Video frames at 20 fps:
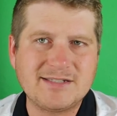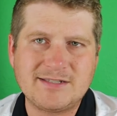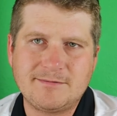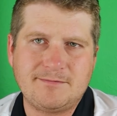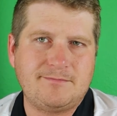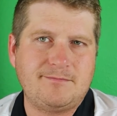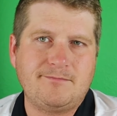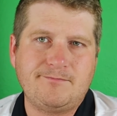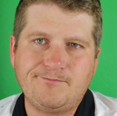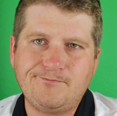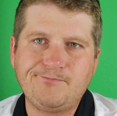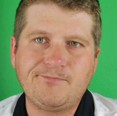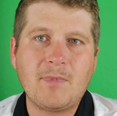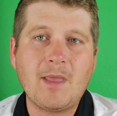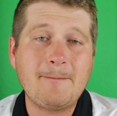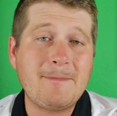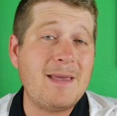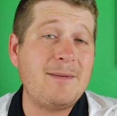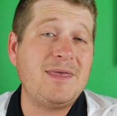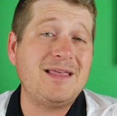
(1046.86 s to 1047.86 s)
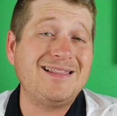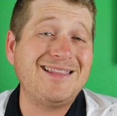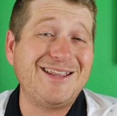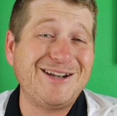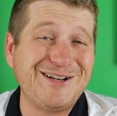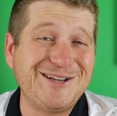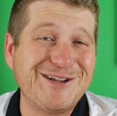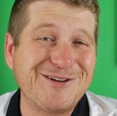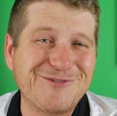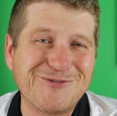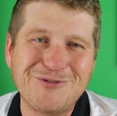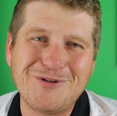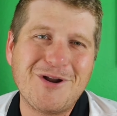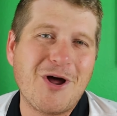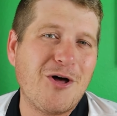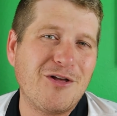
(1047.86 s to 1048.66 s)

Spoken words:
is maybe a little different.